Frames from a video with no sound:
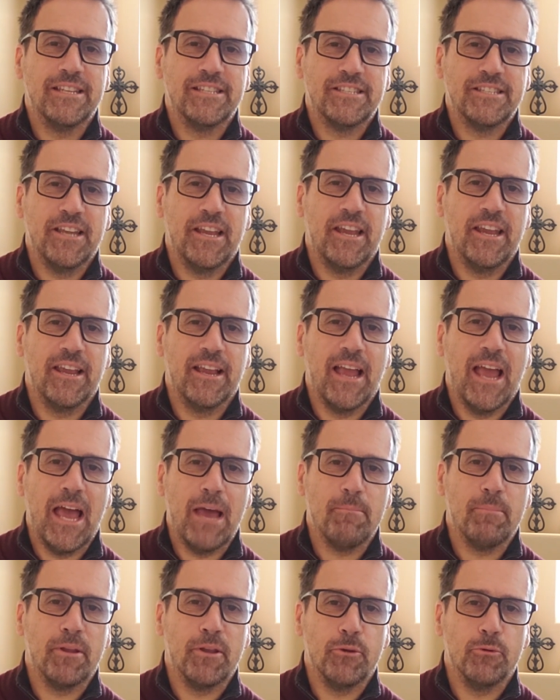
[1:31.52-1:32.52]
is saying
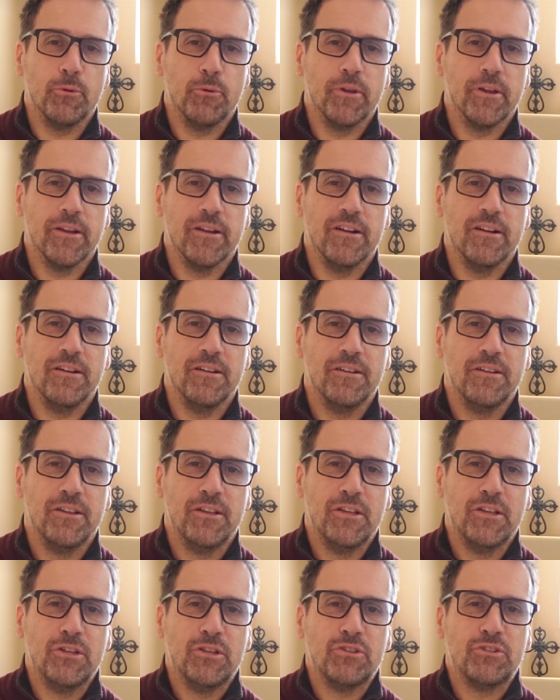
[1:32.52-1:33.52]
Happy New Year.
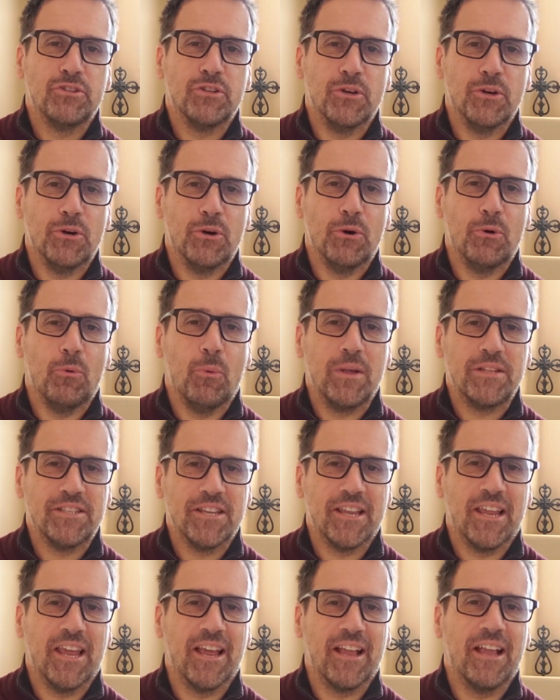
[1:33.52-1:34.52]
So
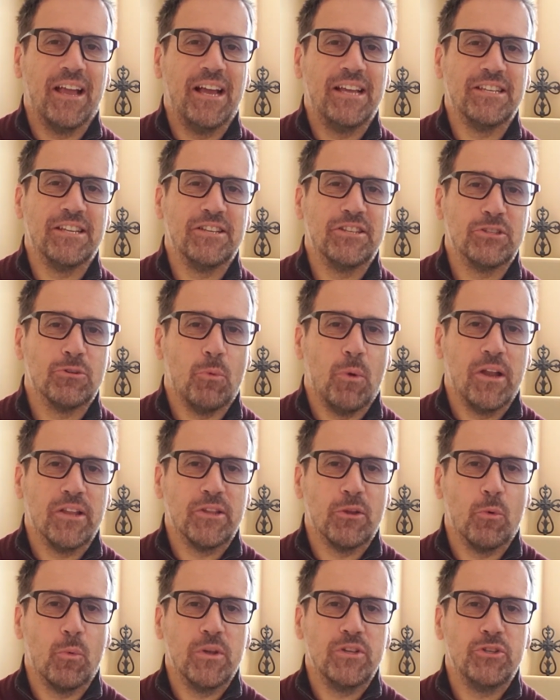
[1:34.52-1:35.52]
once again, guys, I just wanted
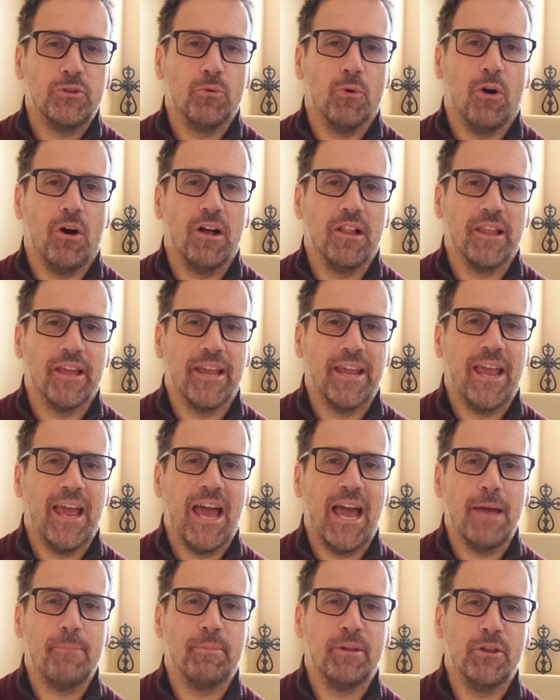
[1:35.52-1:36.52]
to wish you all a
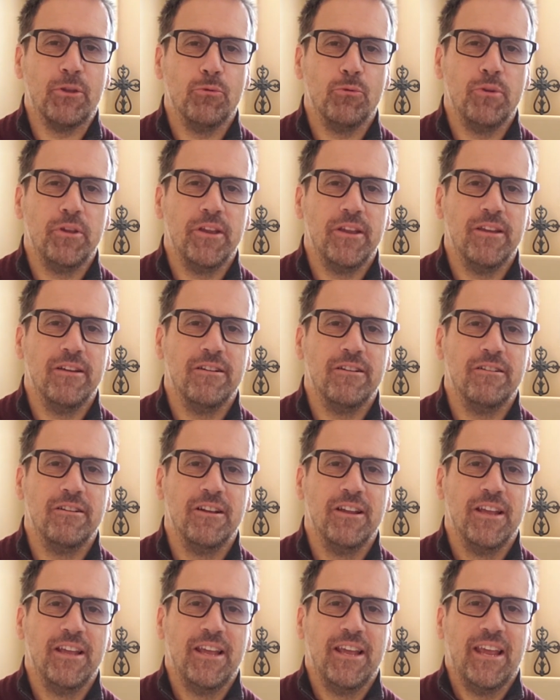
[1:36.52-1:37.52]
Happy New
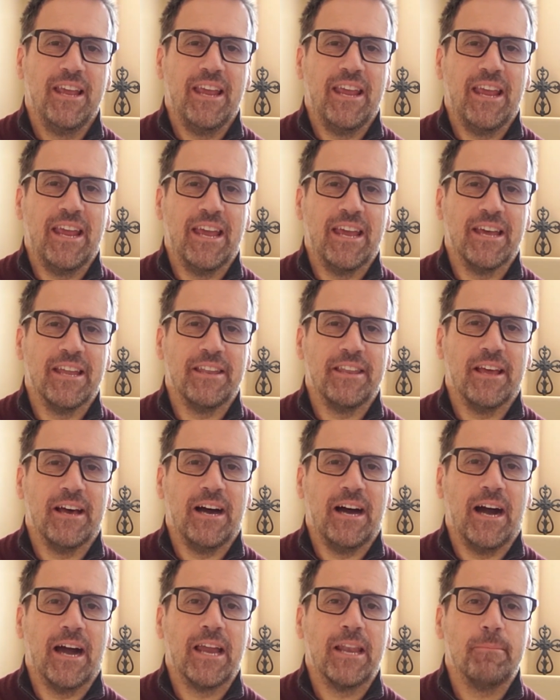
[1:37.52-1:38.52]
Year. And
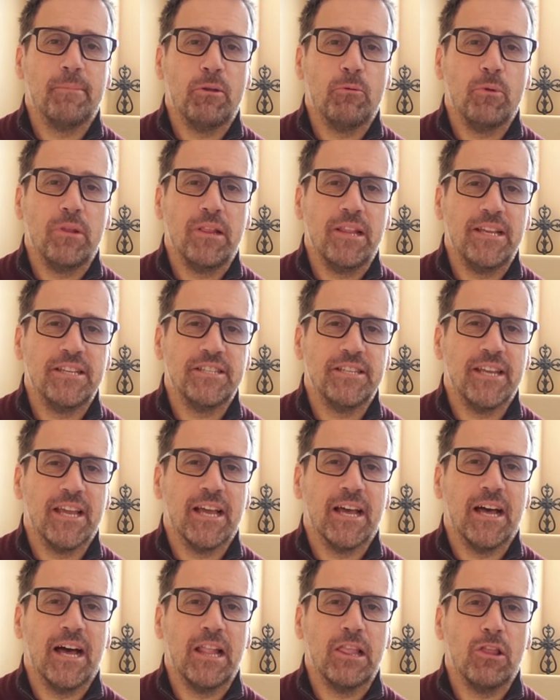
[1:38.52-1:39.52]
I'm going to be
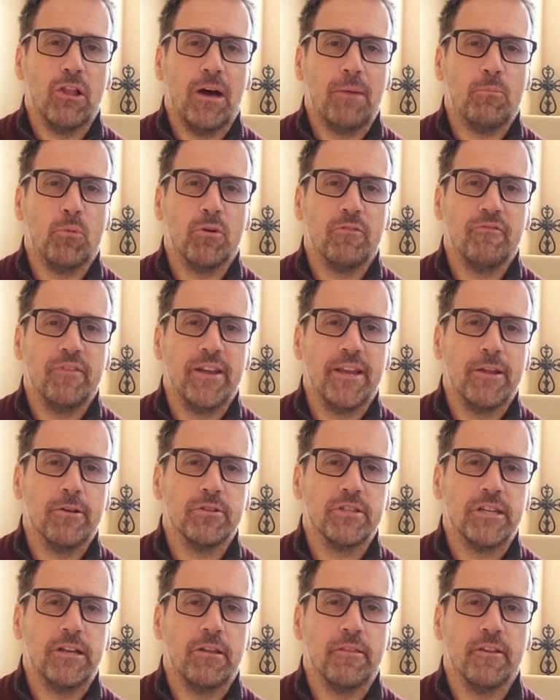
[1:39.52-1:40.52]
releasing a lot more
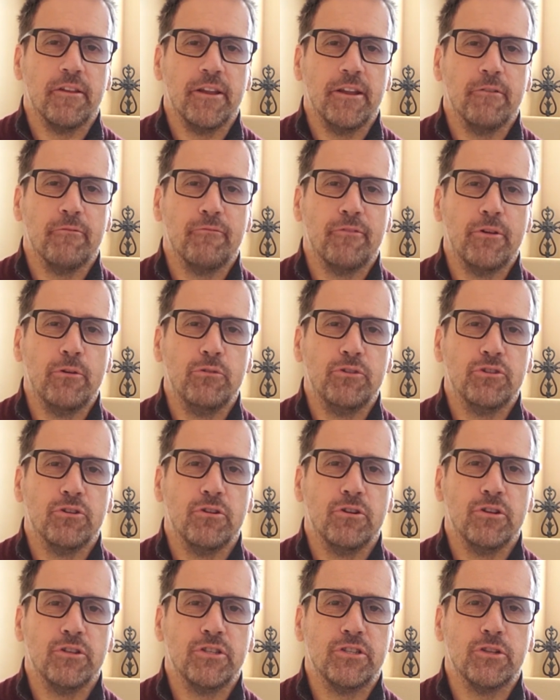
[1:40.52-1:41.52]
videos here in the near
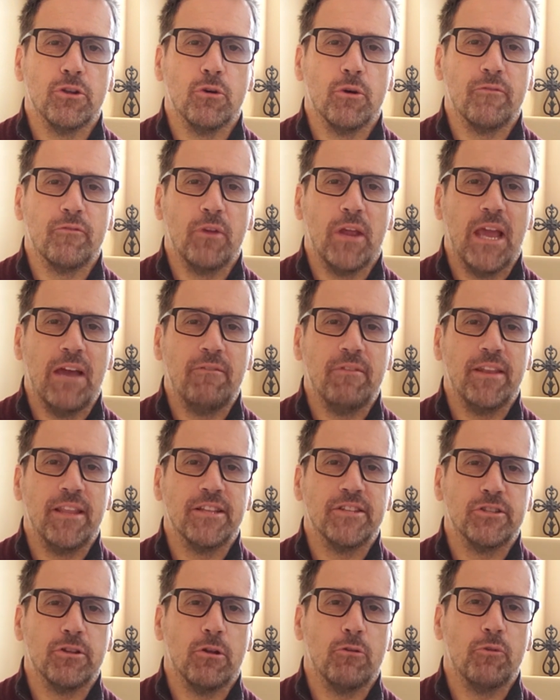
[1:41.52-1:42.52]
future. So if you haven't
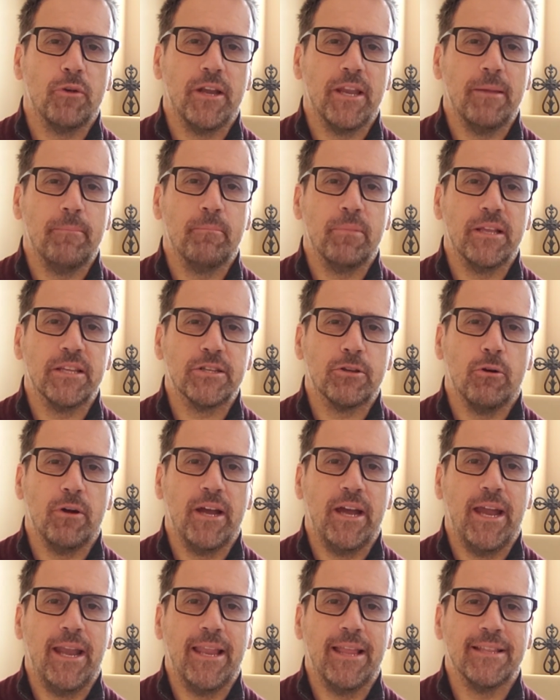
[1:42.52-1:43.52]
done so already, please go
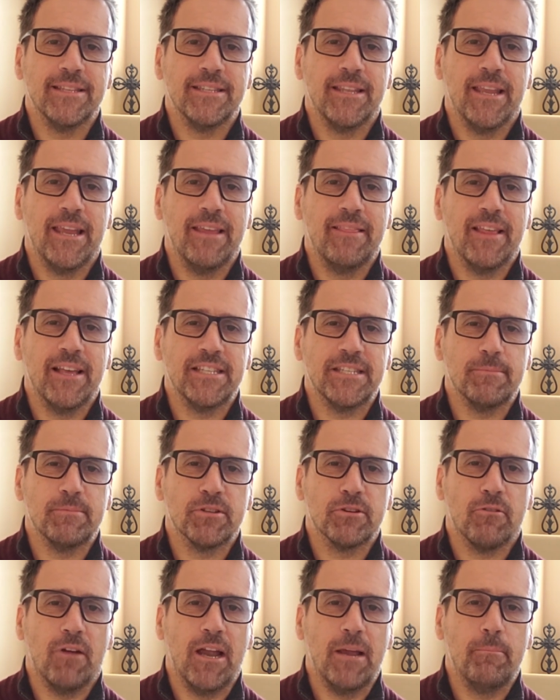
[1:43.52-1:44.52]
ahead and hit that
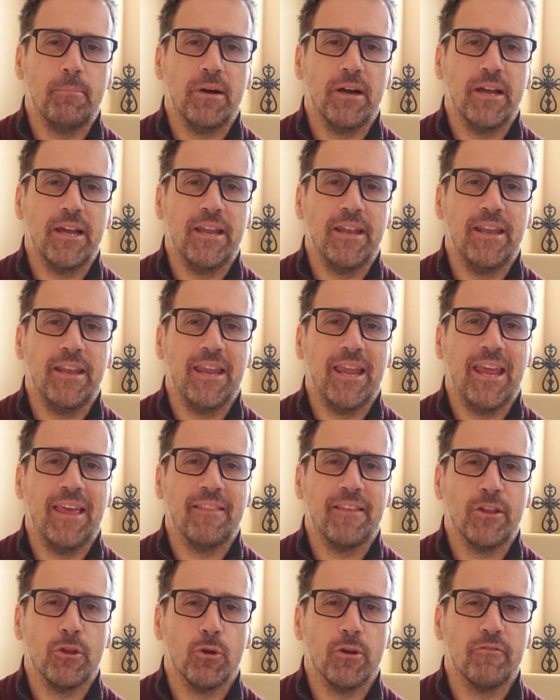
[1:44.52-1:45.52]
subscribe button
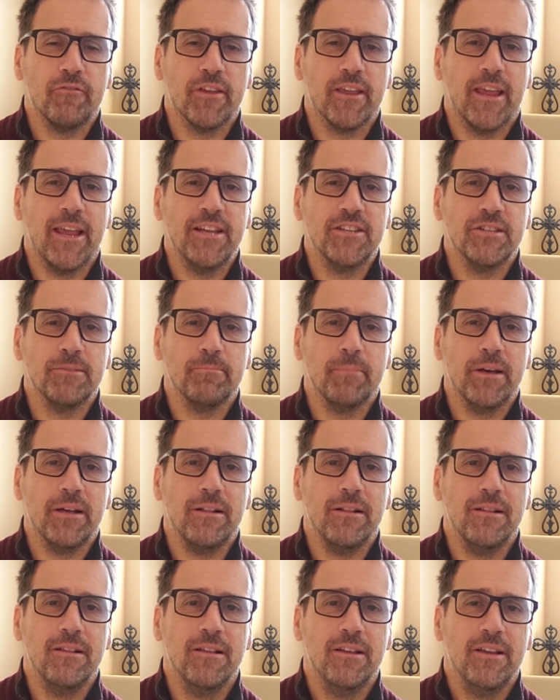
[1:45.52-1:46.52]
and the notification
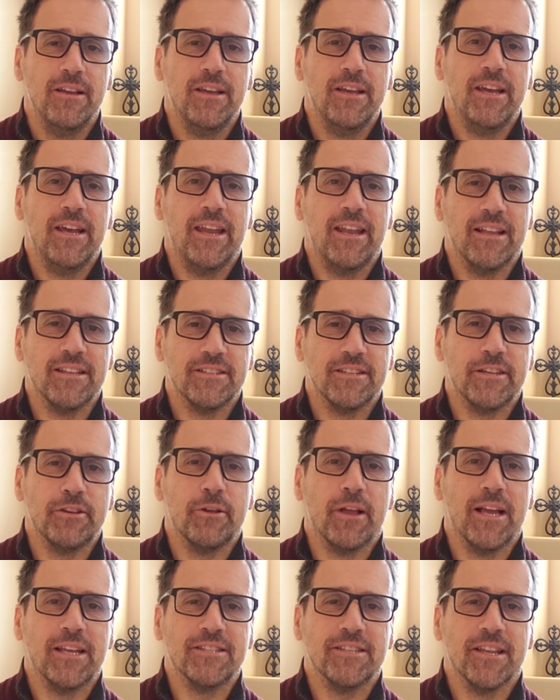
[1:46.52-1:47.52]
bell. And I'll see
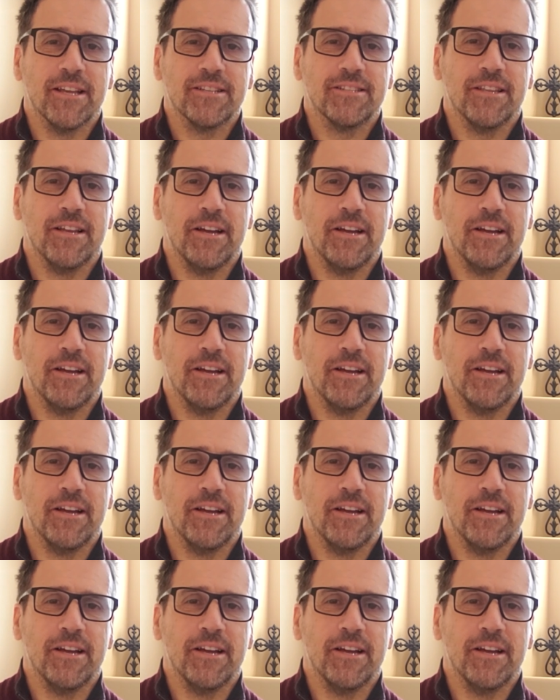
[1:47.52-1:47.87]
you guys next